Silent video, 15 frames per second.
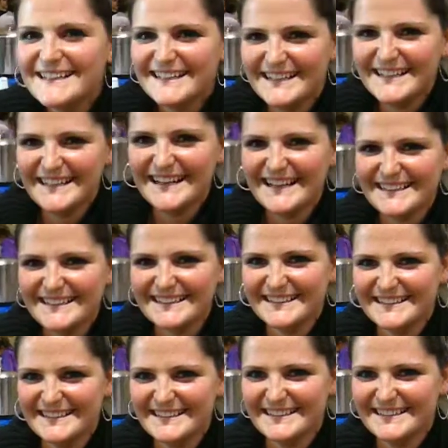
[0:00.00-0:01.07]
Okay, yeah. So what
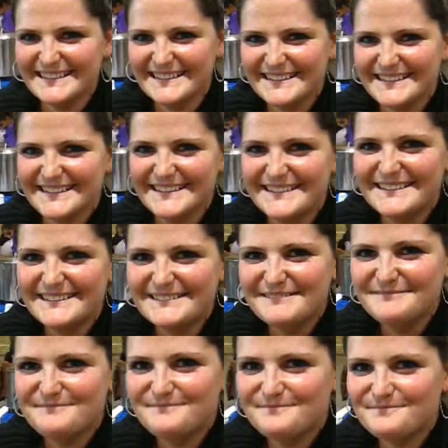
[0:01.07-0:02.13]
kind of flavors, what
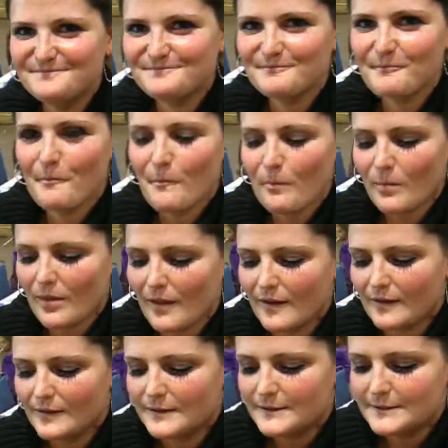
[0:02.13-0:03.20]
impressed you most about the soup?